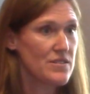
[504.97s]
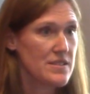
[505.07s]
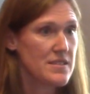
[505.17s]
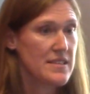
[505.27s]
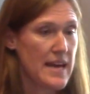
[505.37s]

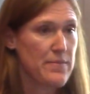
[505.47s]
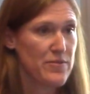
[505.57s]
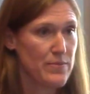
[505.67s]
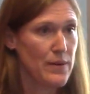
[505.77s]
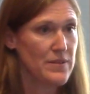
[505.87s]
escape
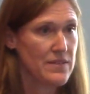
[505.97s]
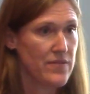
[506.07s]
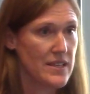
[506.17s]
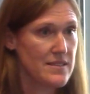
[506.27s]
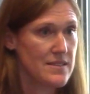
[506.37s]
from public
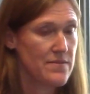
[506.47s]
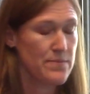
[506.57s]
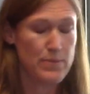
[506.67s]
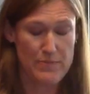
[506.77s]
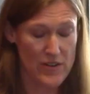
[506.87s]
funds,
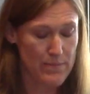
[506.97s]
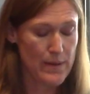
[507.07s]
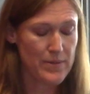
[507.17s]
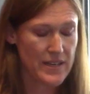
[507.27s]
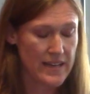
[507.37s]
from
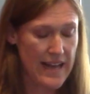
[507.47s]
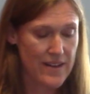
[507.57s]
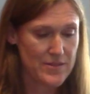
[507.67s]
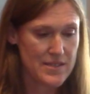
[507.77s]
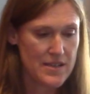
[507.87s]
public
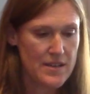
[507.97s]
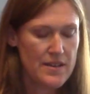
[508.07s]
accounts.